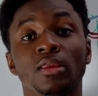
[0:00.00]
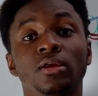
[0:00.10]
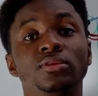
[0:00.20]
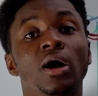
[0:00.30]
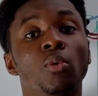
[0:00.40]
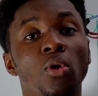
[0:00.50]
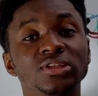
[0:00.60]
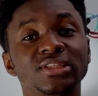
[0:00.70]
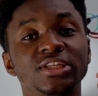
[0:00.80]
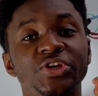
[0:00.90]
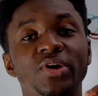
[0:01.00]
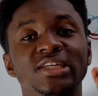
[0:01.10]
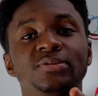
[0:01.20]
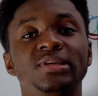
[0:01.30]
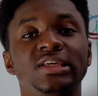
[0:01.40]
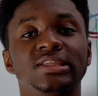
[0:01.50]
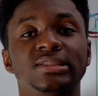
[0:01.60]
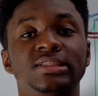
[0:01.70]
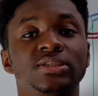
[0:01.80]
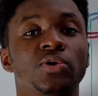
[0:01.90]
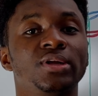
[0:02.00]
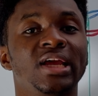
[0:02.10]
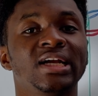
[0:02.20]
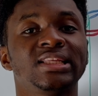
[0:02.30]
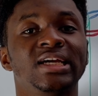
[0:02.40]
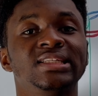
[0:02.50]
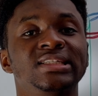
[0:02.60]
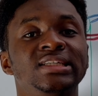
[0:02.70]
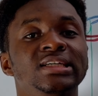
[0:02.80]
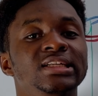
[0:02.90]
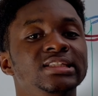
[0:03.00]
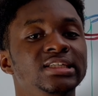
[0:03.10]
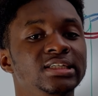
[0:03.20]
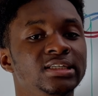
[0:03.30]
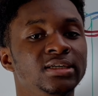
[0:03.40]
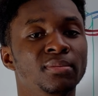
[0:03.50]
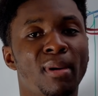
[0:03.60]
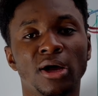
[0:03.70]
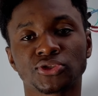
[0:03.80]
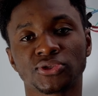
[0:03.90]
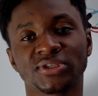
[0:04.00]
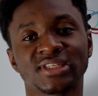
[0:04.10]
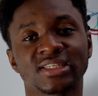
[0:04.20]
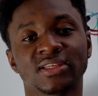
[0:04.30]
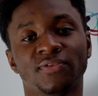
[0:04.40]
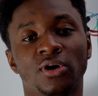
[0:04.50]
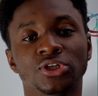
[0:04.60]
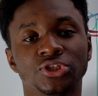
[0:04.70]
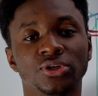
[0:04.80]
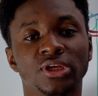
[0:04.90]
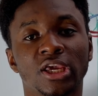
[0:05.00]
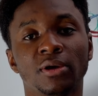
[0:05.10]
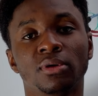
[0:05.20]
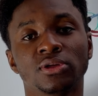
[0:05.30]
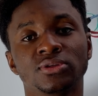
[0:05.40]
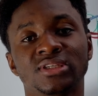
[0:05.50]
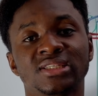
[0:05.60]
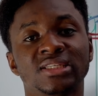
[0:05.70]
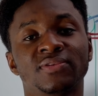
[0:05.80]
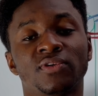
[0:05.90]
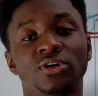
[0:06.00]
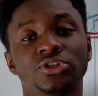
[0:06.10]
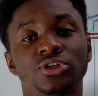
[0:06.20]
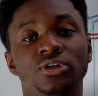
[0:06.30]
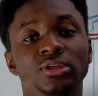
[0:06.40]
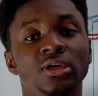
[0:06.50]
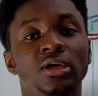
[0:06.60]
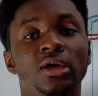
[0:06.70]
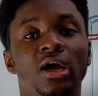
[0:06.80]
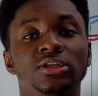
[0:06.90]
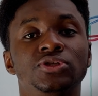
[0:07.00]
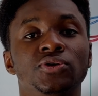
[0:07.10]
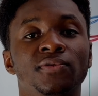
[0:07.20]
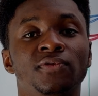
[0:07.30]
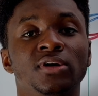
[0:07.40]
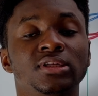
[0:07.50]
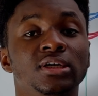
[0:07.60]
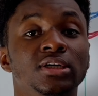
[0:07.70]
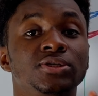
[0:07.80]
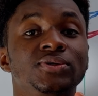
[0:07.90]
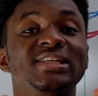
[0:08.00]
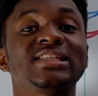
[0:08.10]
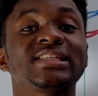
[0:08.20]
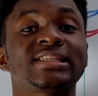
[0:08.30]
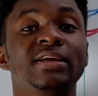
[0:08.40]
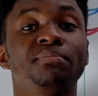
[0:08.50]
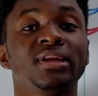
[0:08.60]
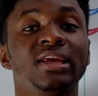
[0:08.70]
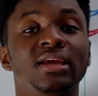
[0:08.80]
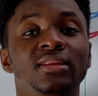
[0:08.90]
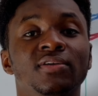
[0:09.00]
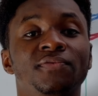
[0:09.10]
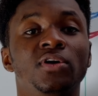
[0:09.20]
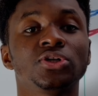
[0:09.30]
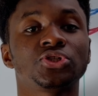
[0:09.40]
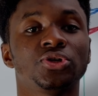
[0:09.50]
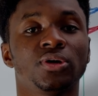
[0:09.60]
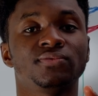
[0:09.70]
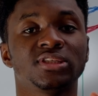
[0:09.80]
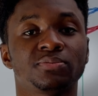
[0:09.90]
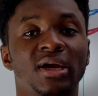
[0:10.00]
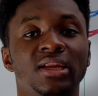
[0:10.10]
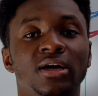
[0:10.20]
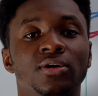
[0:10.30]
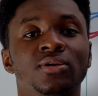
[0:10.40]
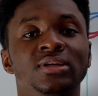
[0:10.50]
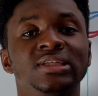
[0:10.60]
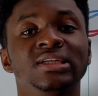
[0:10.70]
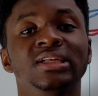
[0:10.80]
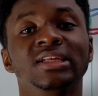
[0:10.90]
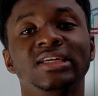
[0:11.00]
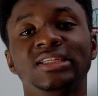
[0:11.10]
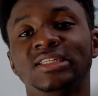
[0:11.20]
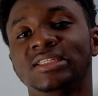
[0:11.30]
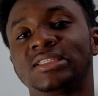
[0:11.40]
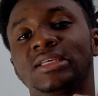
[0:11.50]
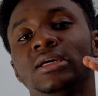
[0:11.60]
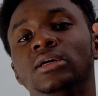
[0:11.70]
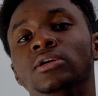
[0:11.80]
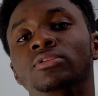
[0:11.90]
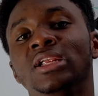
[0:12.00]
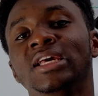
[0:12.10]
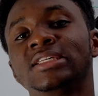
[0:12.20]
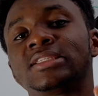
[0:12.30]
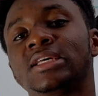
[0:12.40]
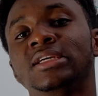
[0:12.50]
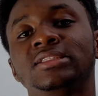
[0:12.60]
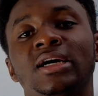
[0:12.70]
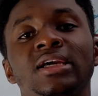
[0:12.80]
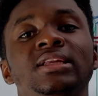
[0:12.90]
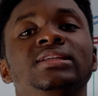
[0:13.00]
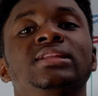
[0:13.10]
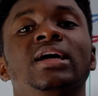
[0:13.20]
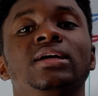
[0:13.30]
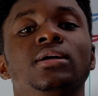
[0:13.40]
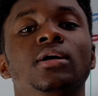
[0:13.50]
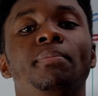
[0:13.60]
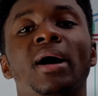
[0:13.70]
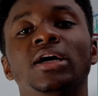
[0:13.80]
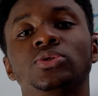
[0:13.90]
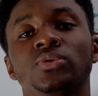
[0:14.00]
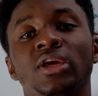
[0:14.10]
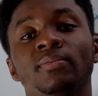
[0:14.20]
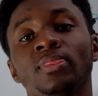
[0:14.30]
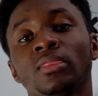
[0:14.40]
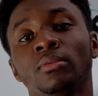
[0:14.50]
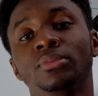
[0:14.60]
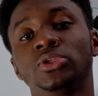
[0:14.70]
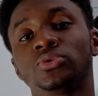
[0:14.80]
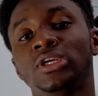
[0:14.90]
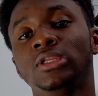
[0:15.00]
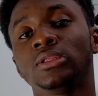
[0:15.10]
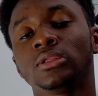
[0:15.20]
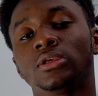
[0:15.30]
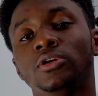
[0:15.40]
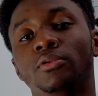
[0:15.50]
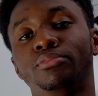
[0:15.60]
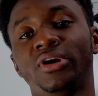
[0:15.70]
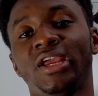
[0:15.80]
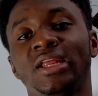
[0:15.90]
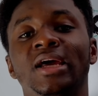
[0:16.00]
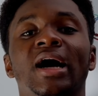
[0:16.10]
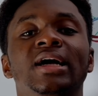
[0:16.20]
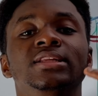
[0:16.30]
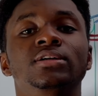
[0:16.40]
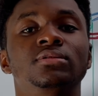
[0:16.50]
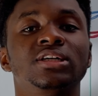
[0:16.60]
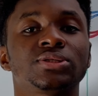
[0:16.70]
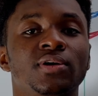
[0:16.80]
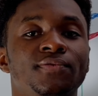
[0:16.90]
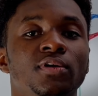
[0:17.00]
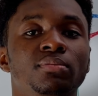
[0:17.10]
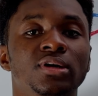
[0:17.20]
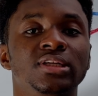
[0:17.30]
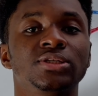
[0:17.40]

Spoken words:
Now, once the USB is disconnected, the mouse loses its function, the keyboard loses its function, and so forth. So this is simply the function of the spinal cord. It is a relay center. It is like a pathway between your brain and the rest of your body.